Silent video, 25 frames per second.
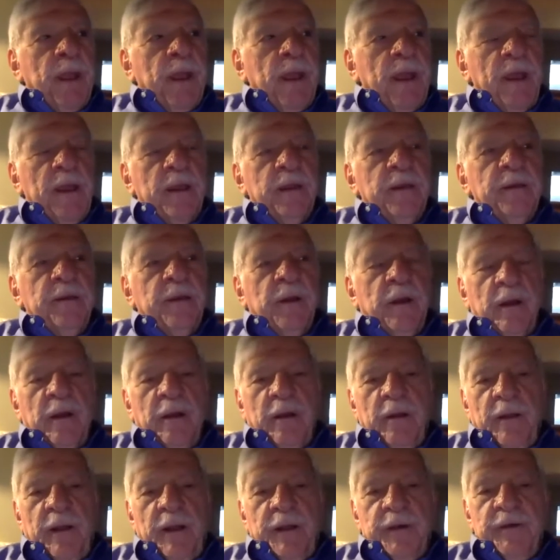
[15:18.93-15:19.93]
and
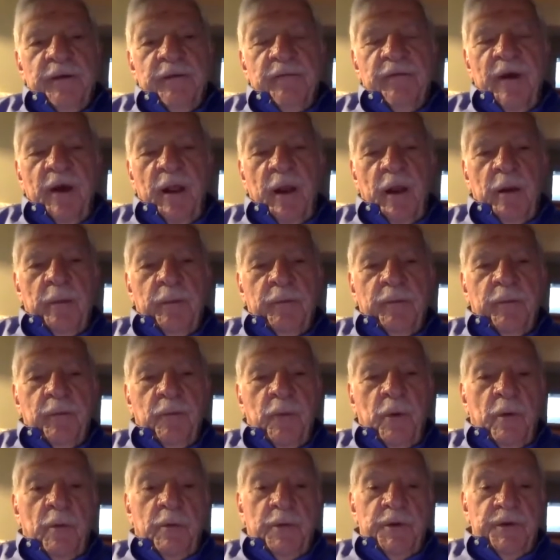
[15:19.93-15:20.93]
uh, had developed
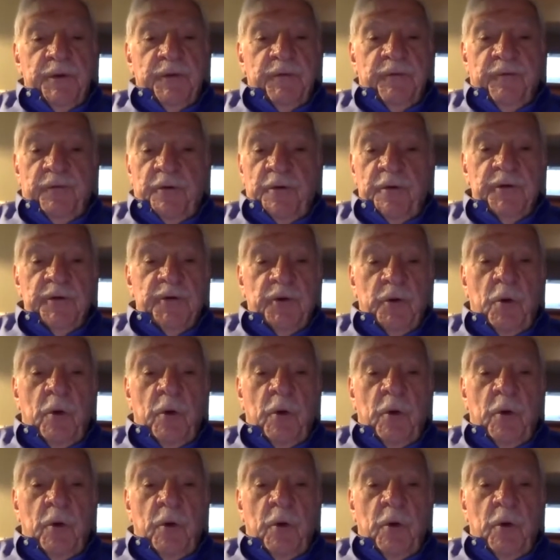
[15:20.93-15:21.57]
what was at first